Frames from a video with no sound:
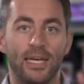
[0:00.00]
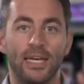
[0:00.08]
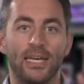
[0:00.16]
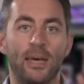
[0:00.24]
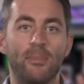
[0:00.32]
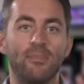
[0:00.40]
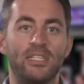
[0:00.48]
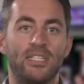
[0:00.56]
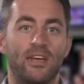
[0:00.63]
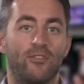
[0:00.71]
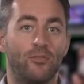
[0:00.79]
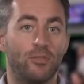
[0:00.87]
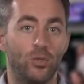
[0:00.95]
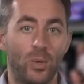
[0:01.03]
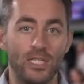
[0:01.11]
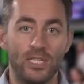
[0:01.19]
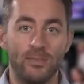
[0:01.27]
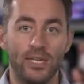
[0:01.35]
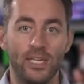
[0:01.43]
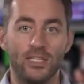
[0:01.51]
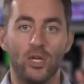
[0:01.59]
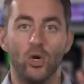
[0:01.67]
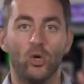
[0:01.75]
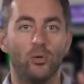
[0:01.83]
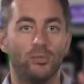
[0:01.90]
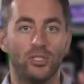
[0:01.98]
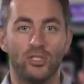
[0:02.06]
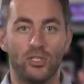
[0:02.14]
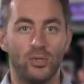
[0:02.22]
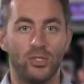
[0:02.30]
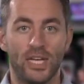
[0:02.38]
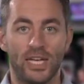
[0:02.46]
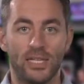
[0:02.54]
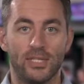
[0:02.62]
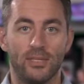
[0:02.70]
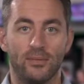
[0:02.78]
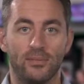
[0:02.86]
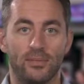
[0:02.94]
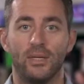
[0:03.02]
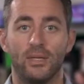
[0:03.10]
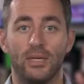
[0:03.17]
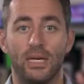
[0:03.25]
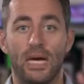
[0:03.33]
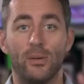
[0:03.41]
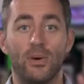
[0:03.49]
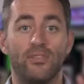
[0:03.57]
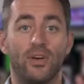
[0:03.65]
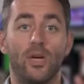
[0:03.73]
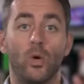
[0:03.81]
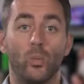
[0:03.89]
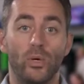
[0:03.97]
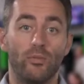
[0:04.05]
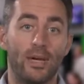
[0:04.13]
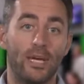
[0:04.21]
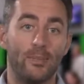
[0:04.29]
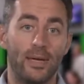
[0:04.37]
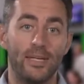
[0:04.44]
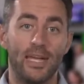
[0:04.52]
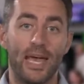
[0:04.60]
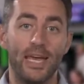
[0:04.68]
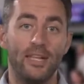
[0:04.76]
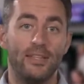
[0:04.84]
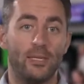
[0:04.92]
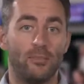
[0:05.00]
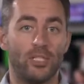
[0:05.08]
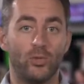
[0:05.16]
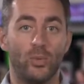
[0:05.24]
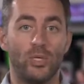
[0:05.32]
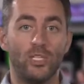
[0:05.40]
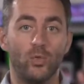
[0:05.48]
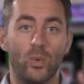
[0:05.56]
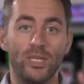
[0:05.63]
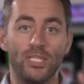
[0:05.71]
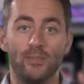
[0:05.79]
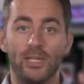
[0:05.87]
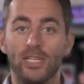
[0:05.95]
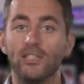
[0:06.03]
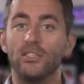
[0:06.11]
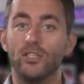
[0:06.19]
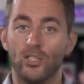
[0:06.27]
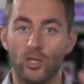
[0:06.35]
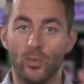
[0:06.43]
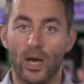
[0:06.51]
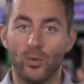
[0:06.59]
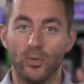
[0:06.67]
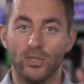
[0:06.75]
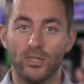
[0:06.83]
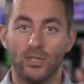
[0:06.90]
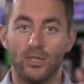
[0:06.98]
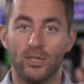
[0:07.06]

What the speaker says: It can be set from 20 minutes up to 2 days. However, we recommend anything between 20 minutes to 2 hours.